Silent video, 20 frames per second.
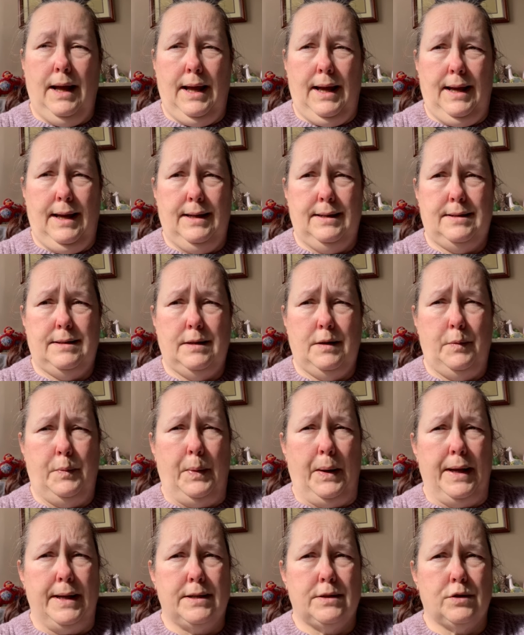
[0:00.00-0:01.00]
It's at a
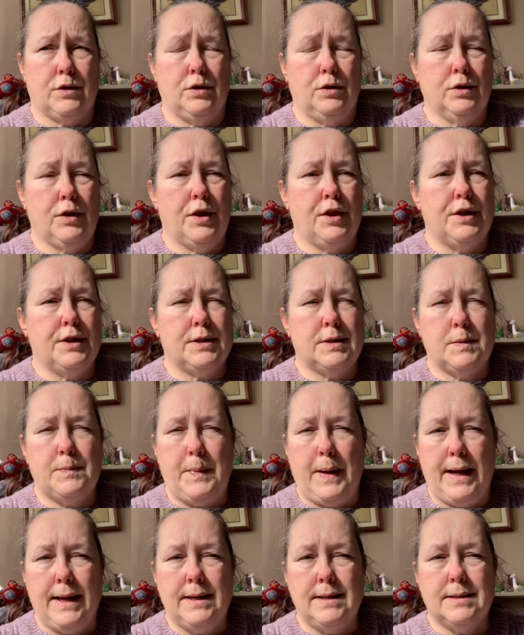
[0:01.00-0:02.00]
place called The
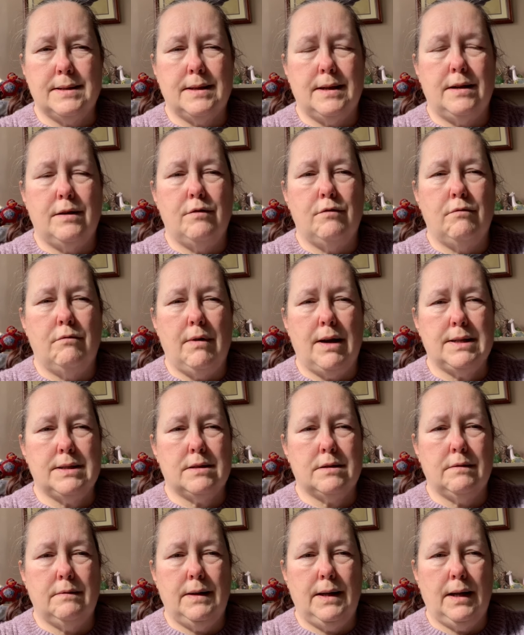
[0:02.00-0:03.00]
Space in
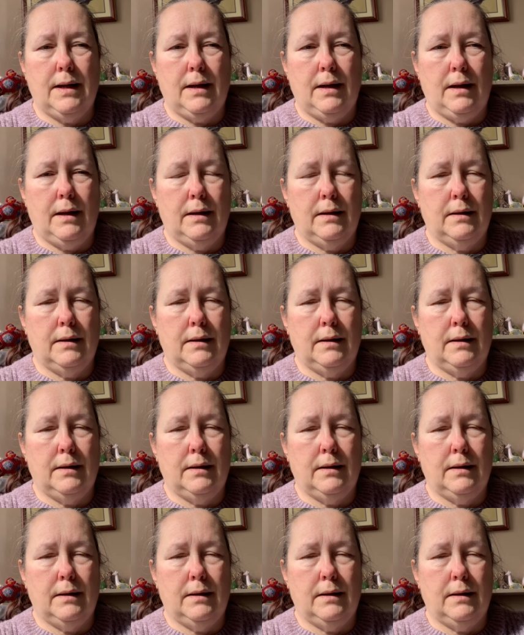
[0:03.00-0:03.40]
Rastorick.